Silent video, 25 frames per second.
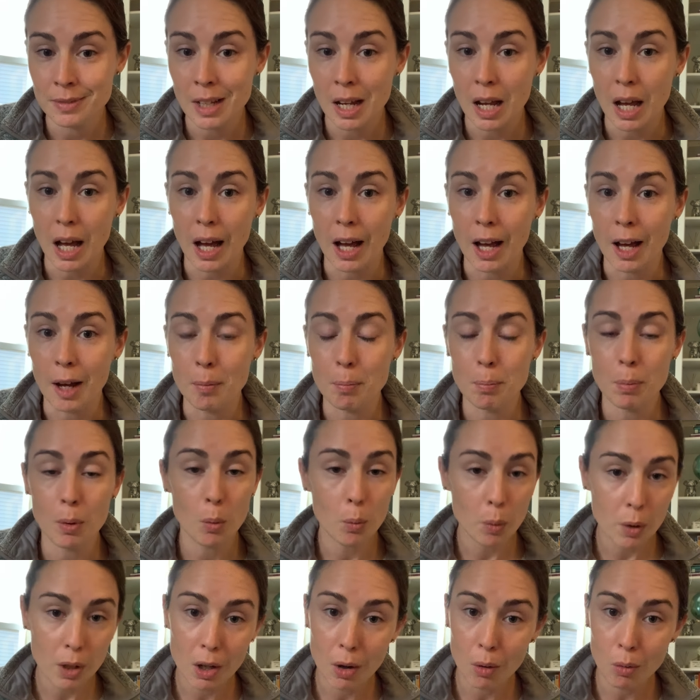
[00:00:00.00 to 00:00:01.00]
But
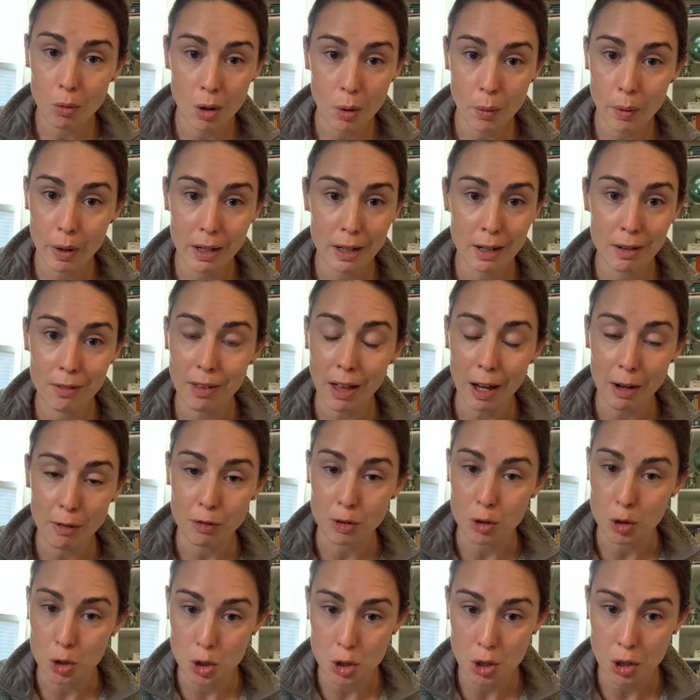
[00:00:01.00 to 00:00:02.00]
we don't know any of that
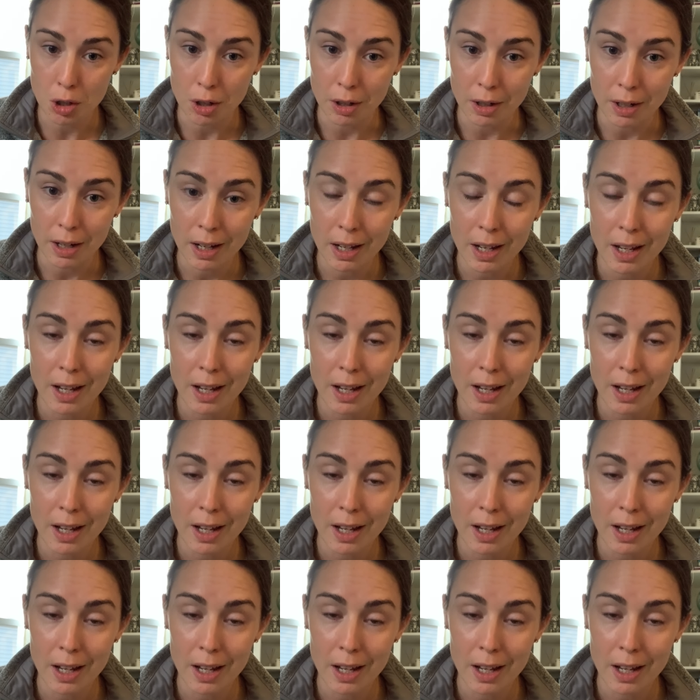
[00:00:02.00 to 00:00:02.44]
for sure.